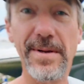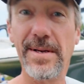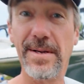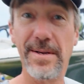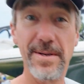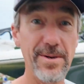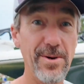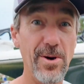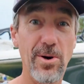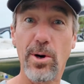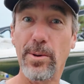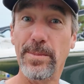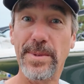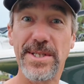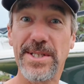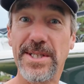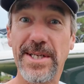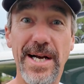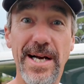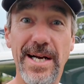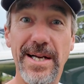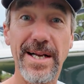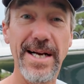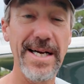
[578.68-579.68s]
Garmin's
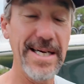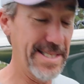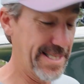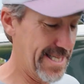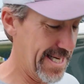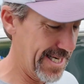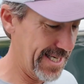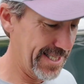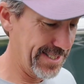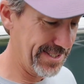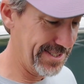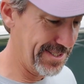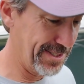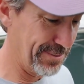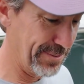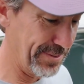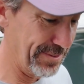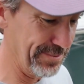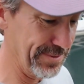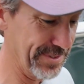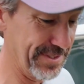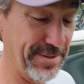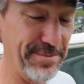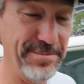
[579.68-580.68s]
not like that, so
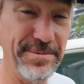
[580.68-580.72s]
it was